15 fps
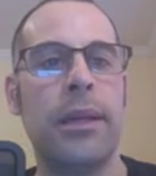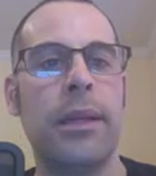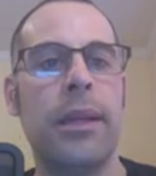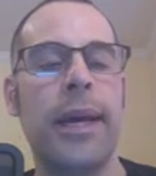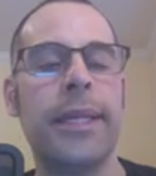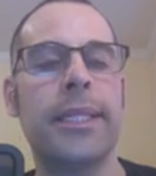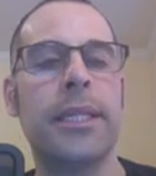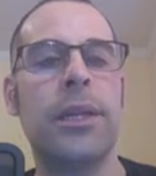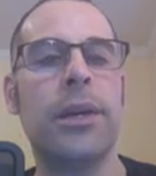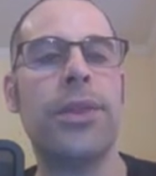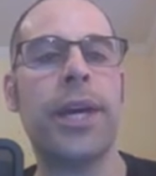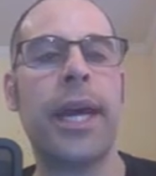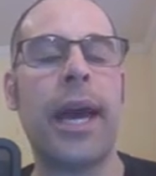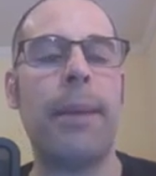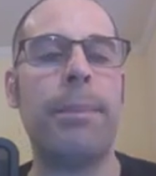Let's look
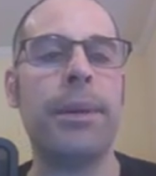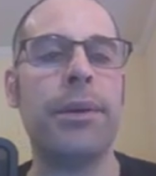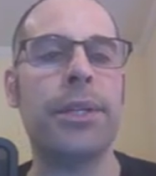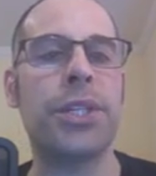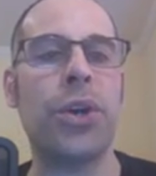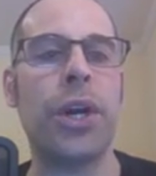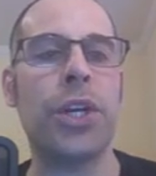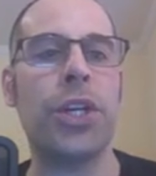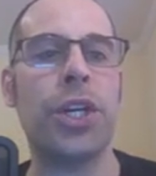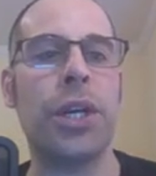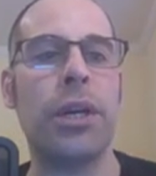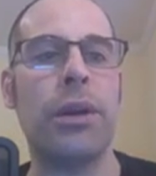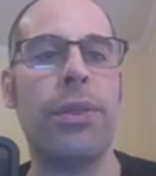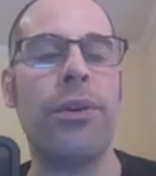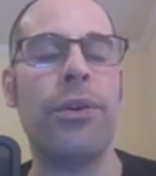at the capital
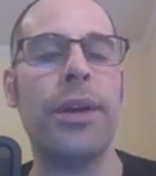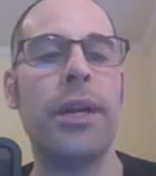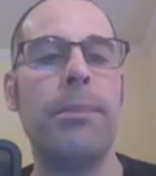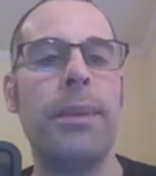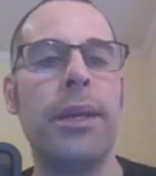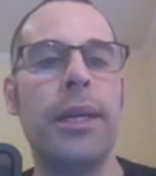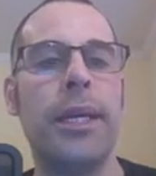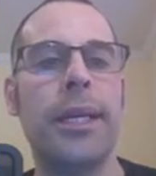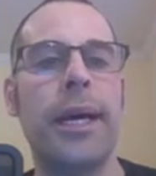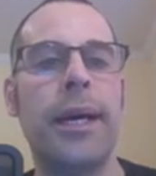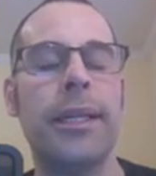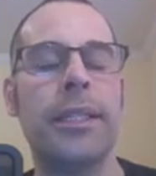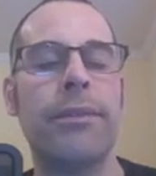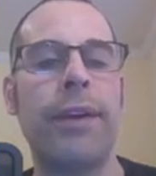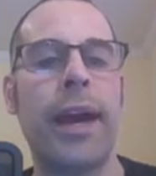structure. $30 million
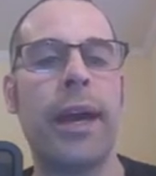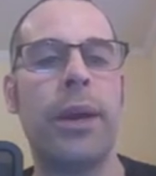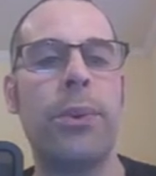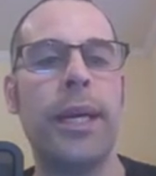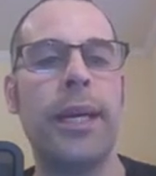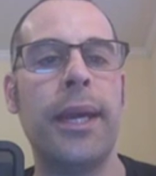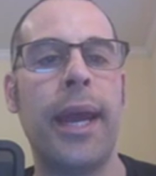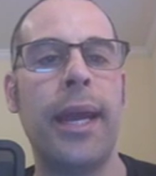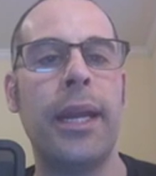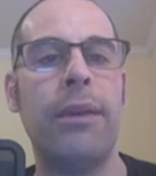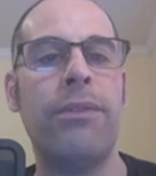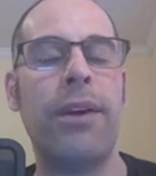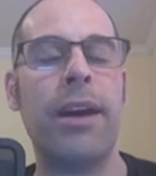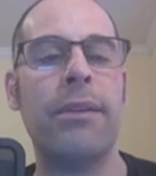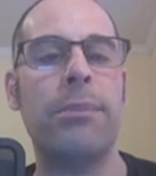of equity,
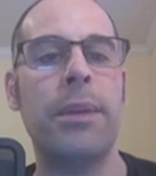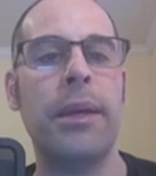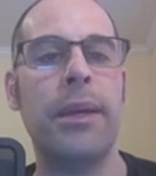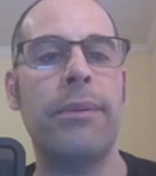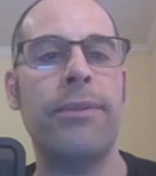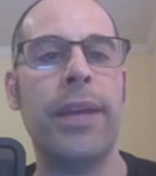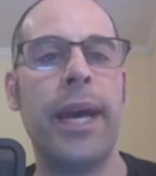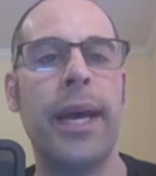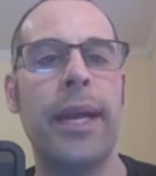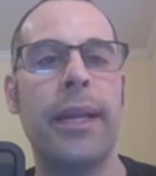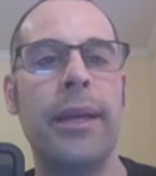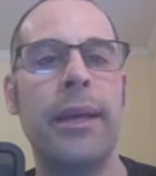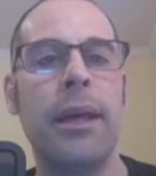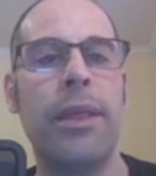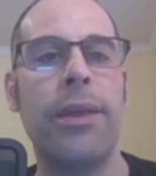85 million of
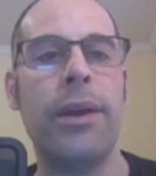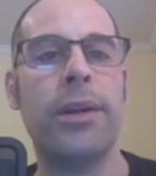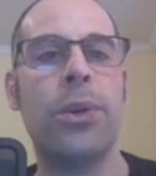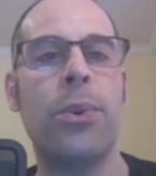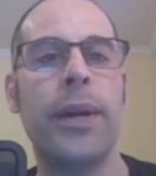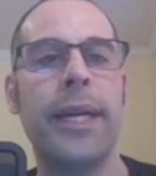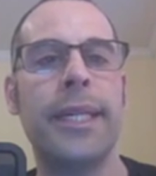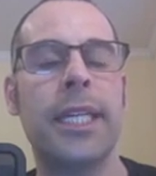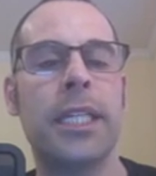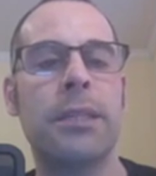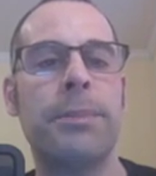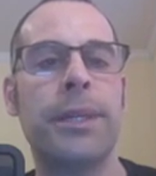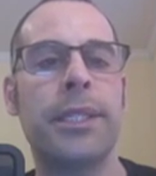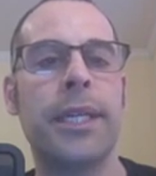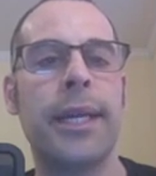debt. They're
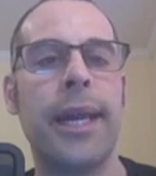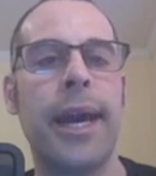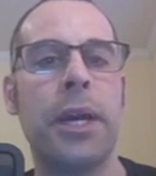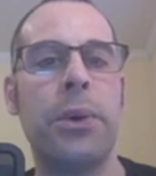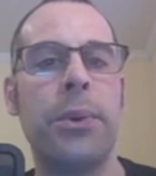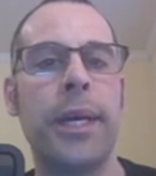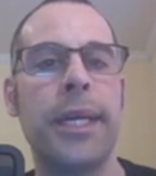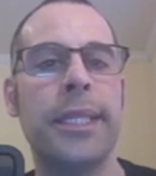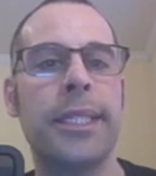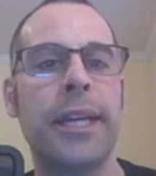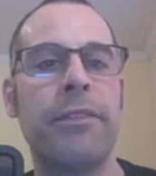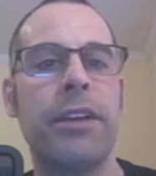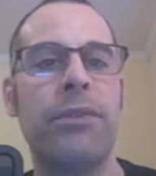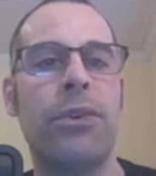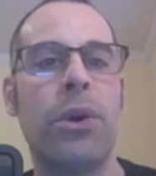26% equity,
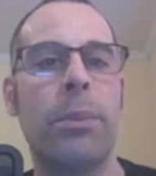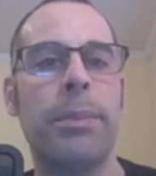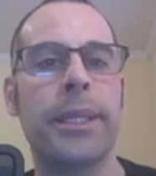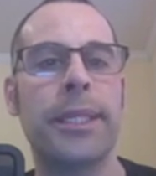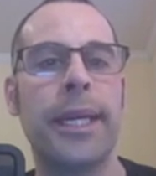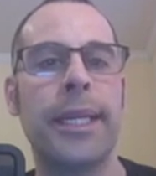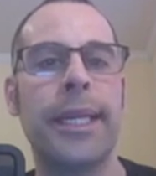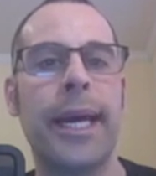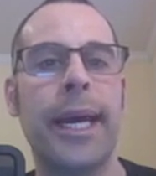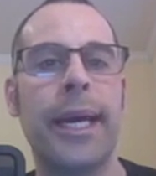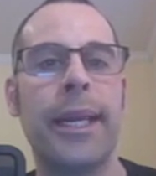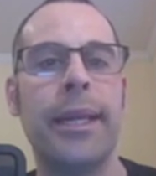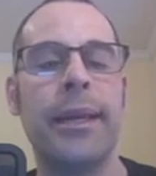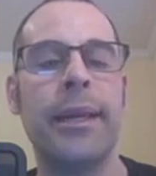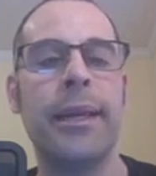74%
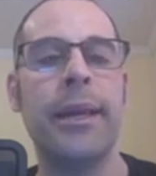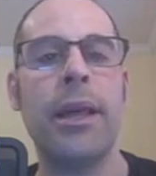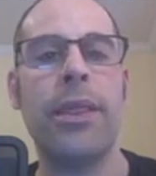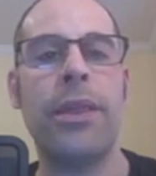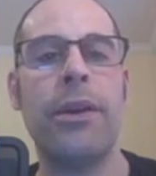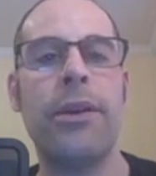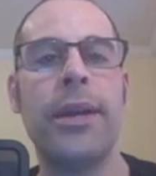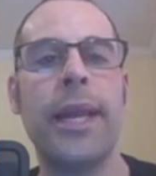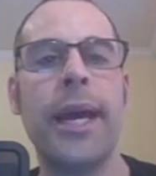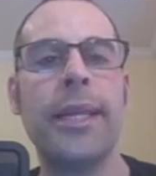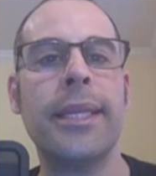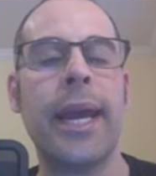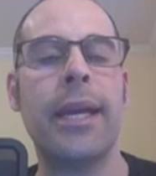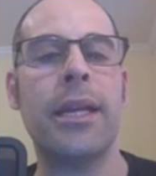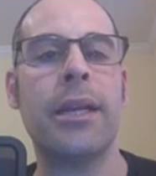debt. Their
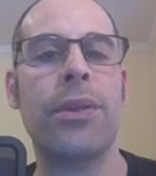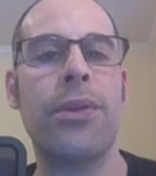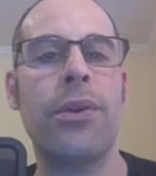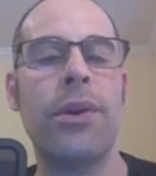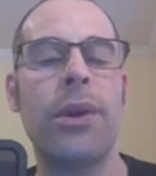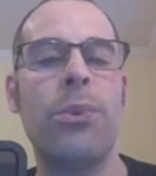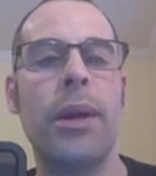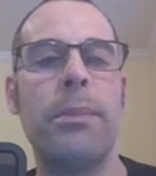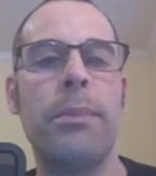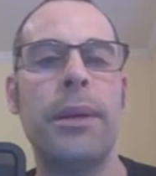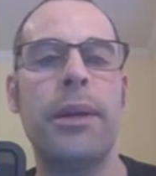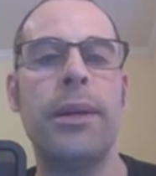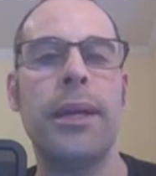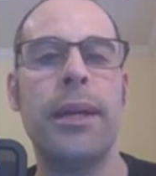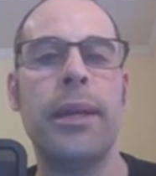net debt is 31
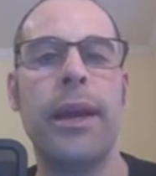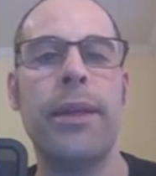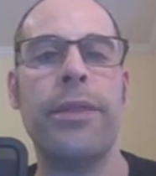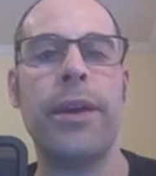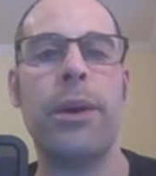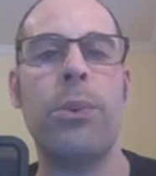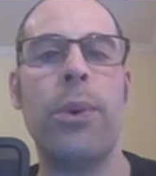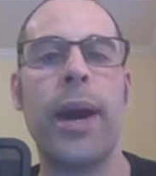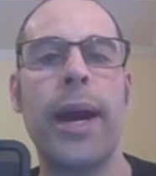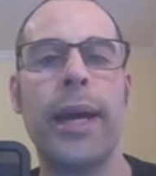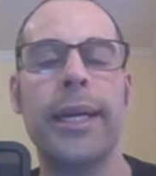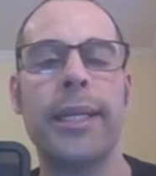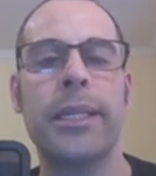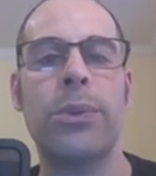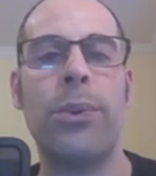million and their
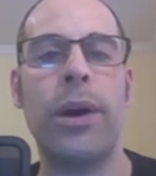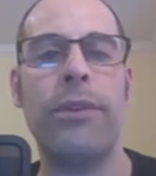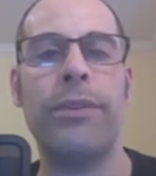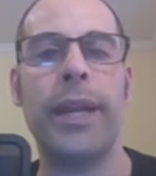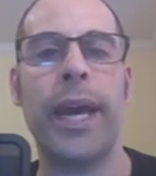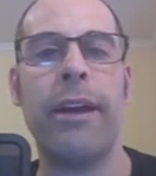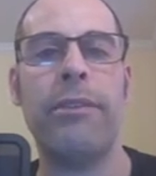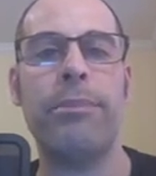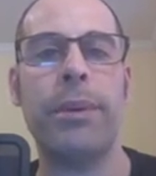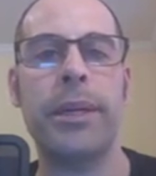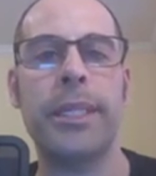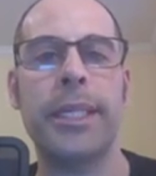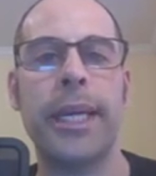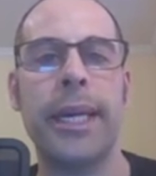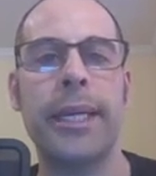WACC is
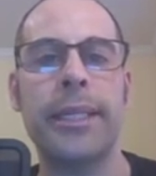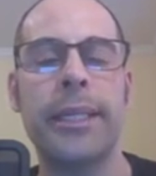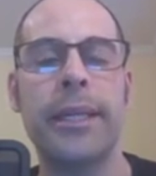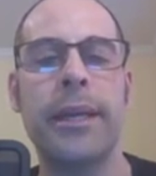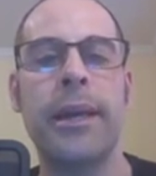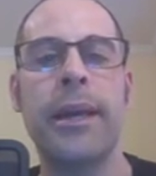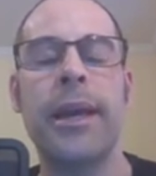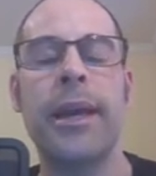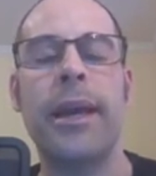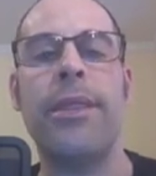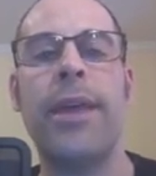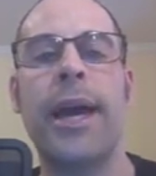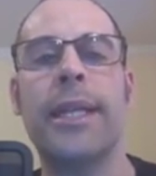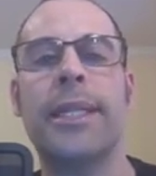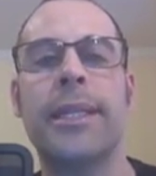12.5%.
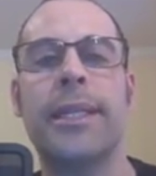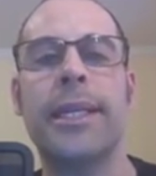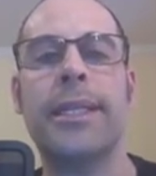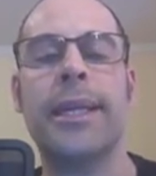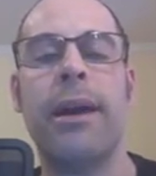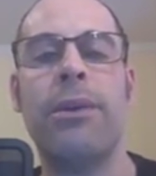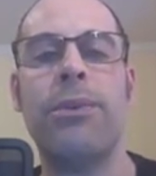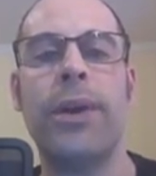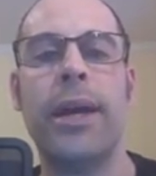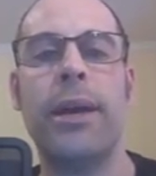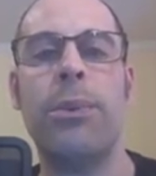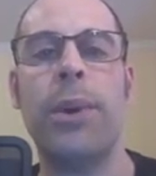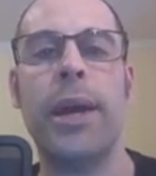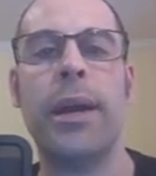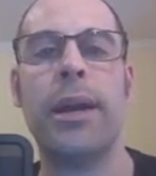And that's a discount
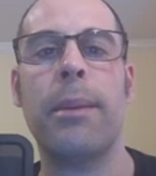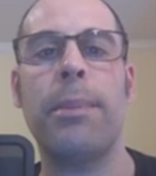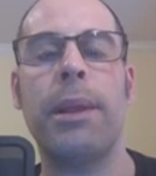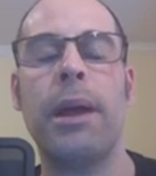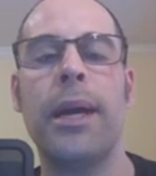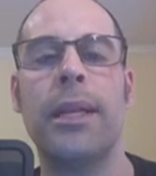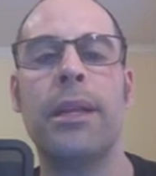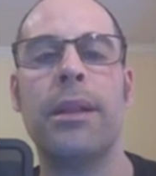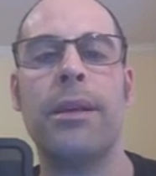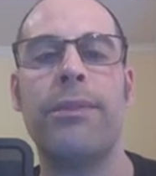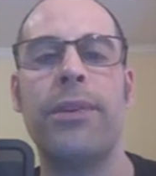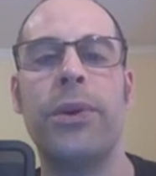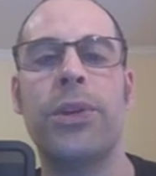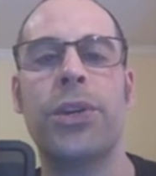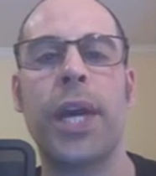rate we're going to apply to the
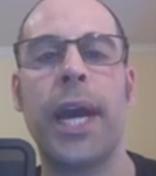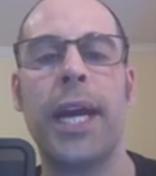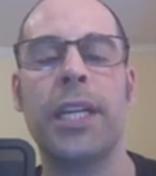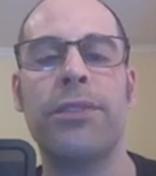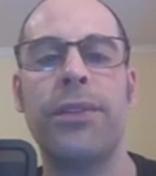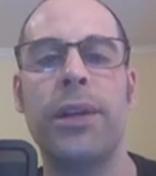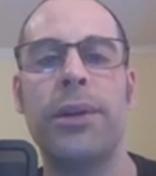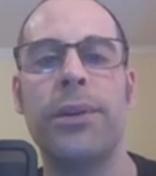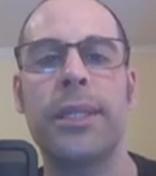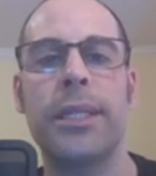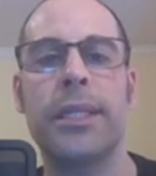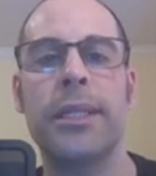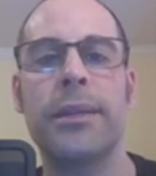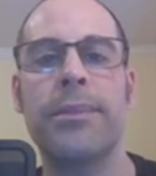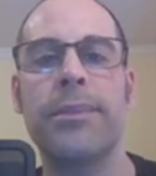future cash
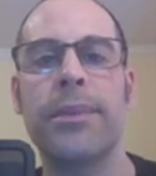flows.